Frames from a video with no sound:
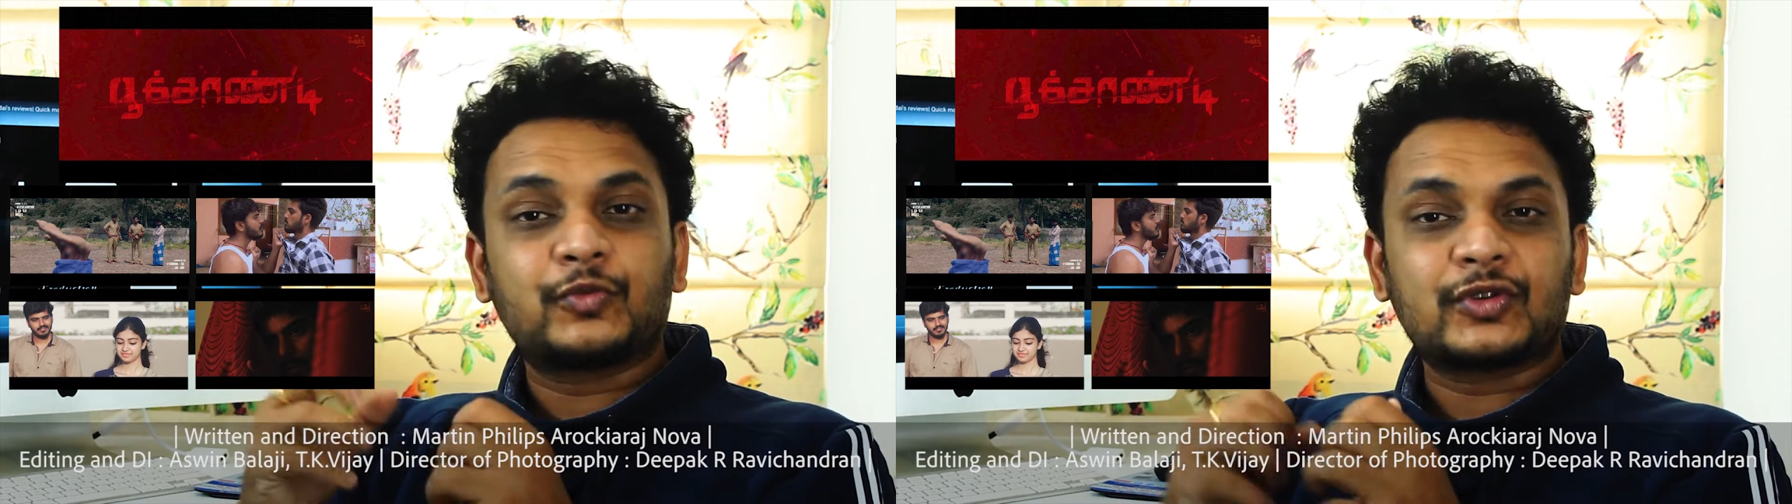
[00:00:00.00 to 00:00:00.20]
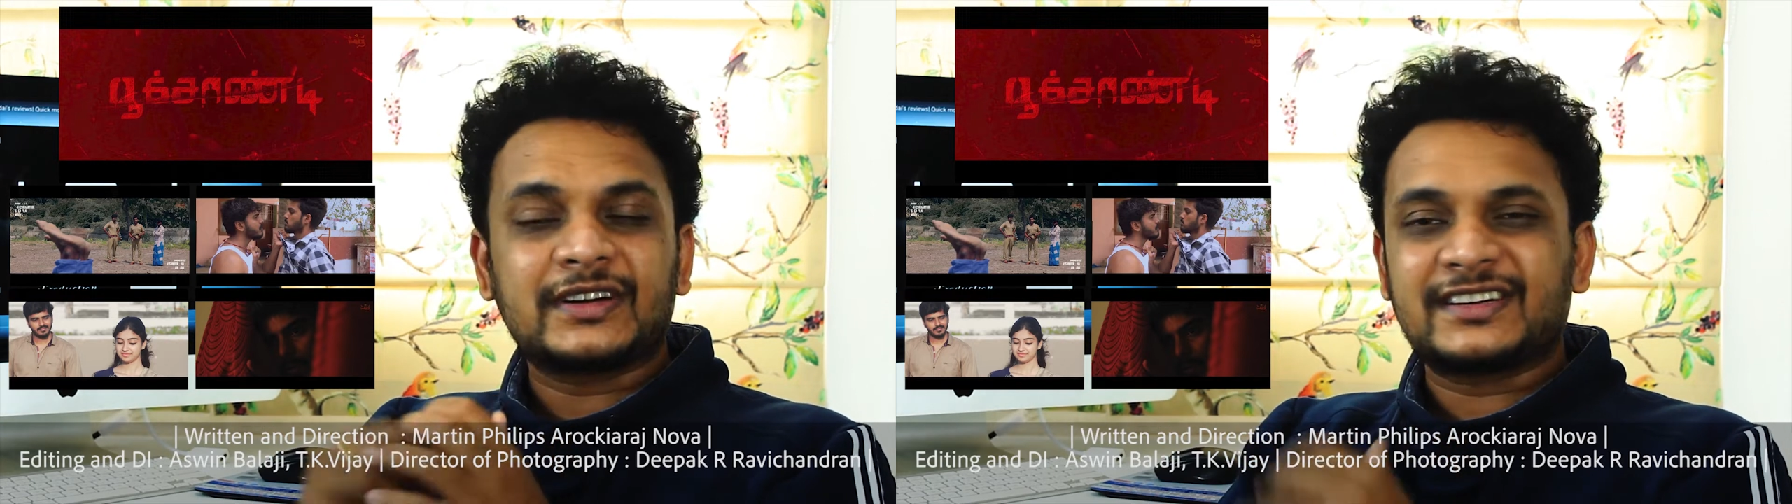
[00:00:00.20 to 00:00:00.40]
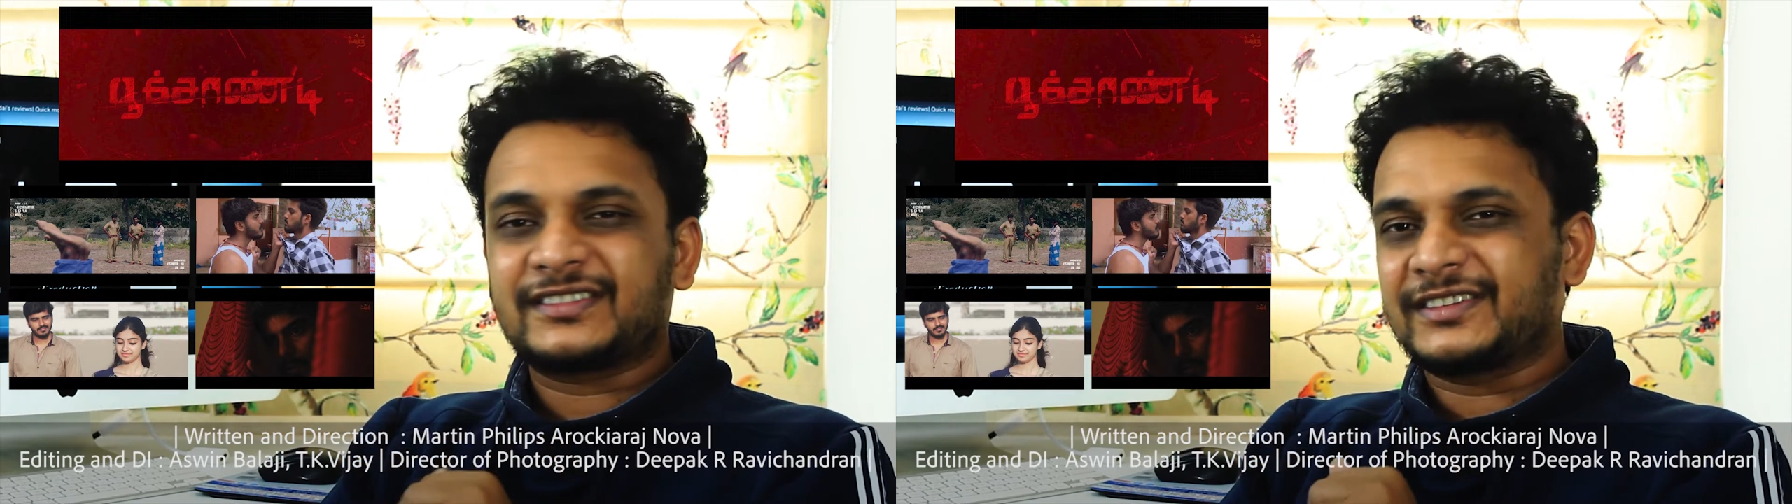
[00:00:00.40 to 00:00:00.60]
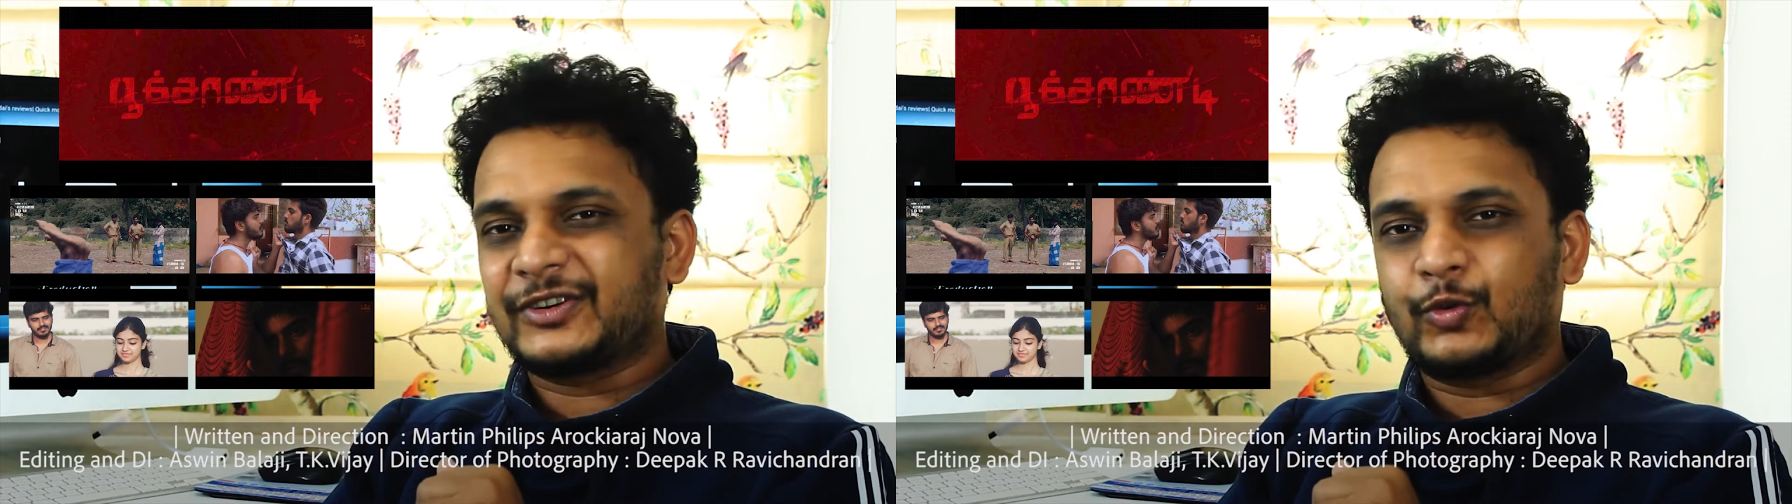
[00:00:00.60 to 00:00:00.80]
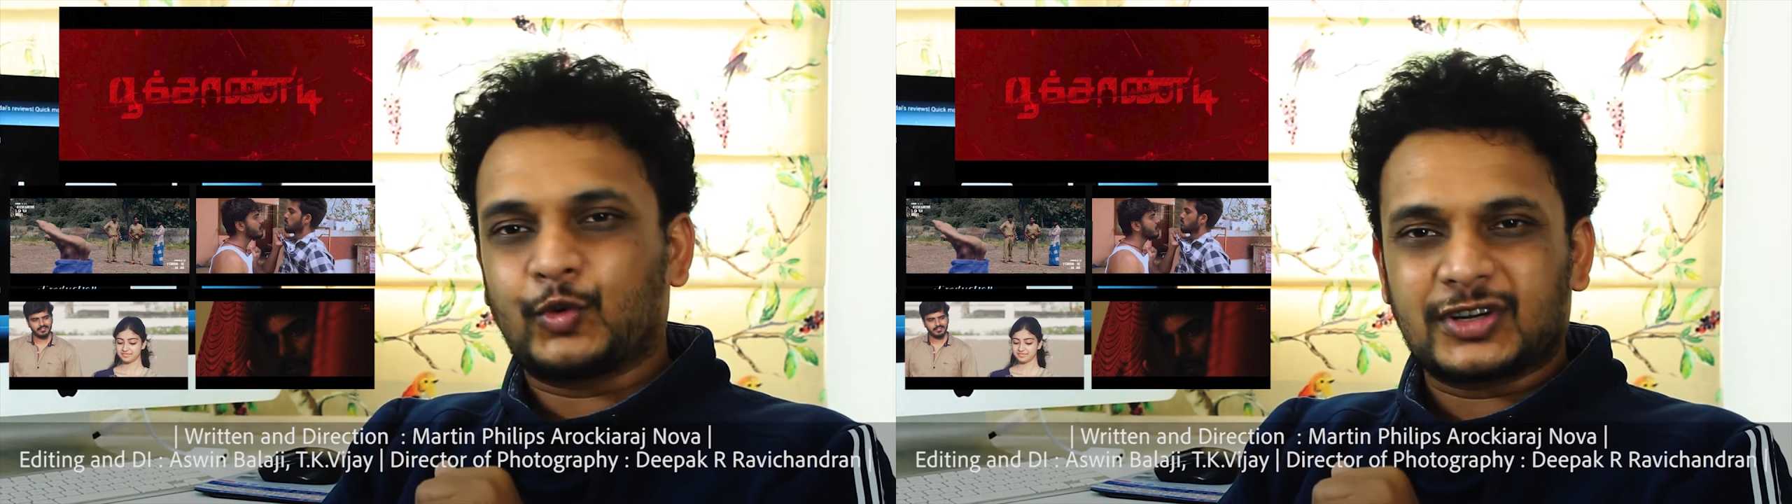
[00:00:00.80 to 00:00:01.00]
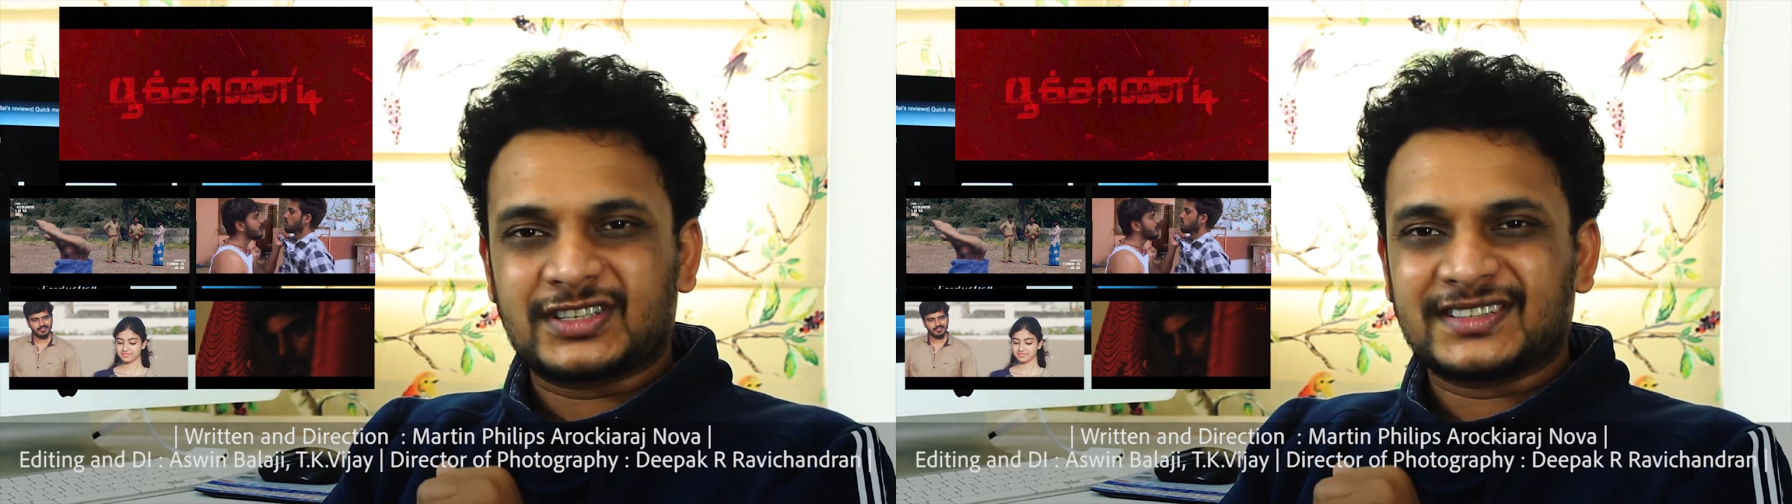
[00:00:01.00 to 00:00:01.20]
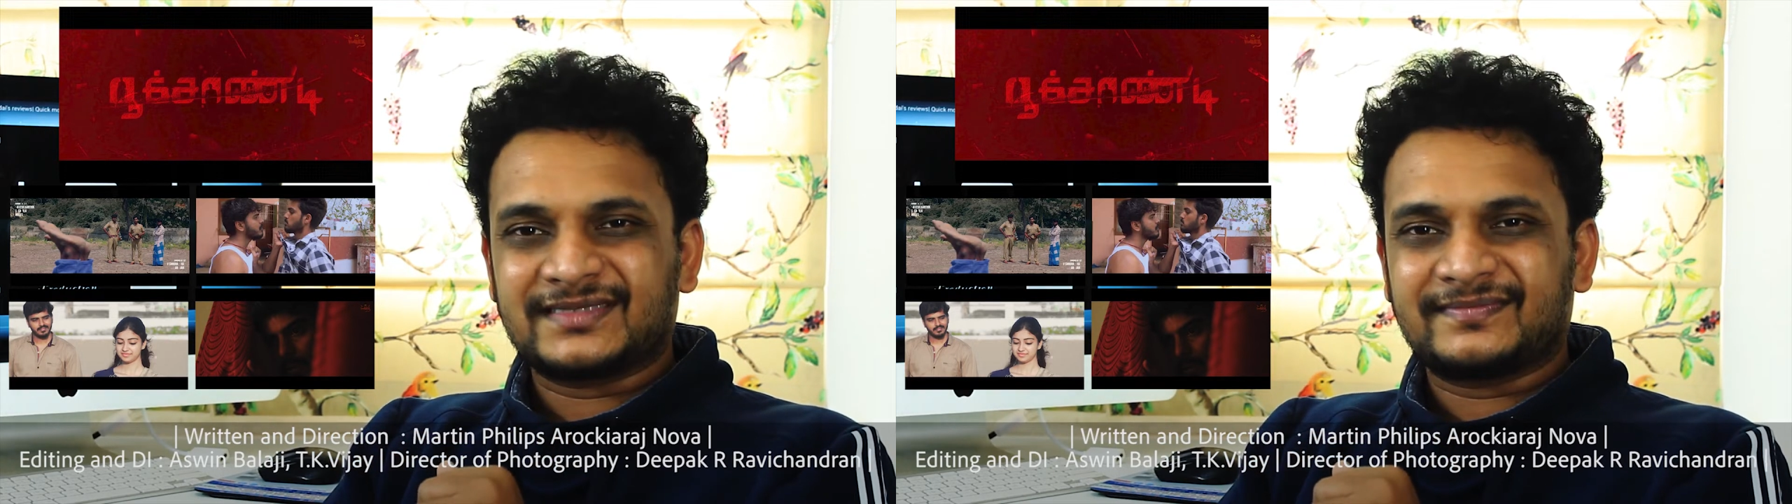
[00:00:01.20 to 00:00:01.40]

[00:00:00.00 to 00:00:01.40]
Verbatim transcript: more interesting to watch.